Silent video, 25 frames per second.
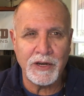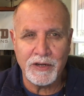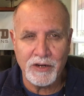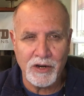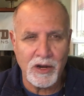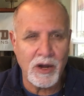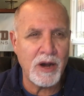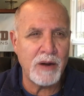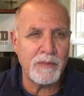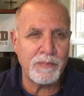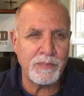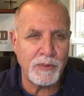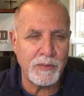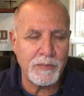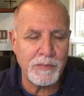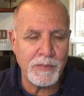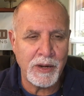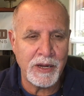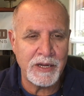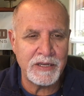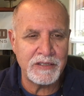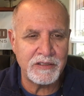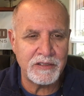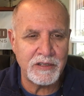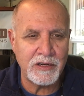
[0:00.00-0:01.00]

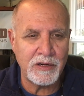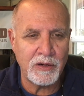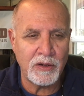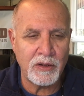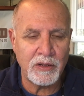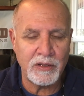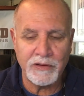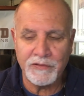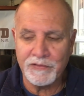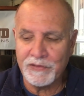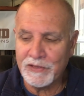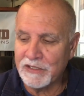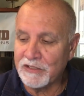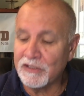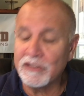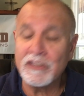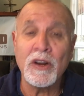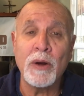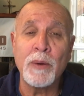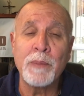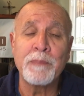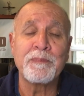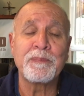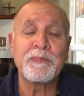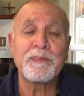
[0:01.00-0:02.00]
compromise in all of this.
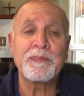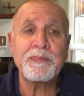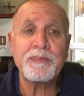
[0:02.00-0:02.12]
So